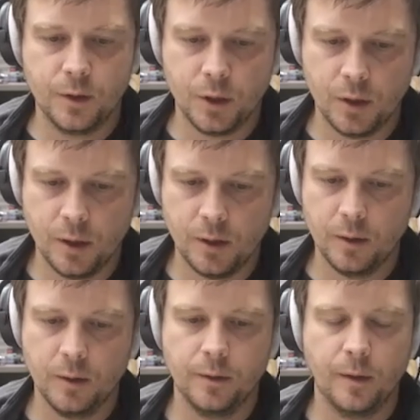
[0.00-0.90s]
of churn,
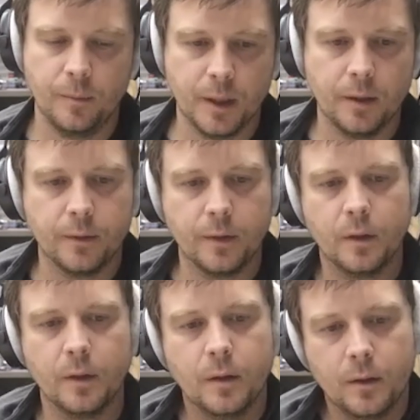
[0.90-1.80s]
or something else?
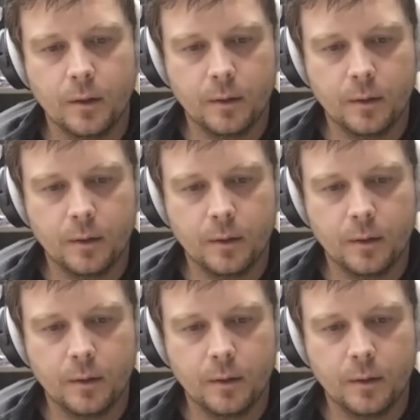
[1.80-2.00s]
Right.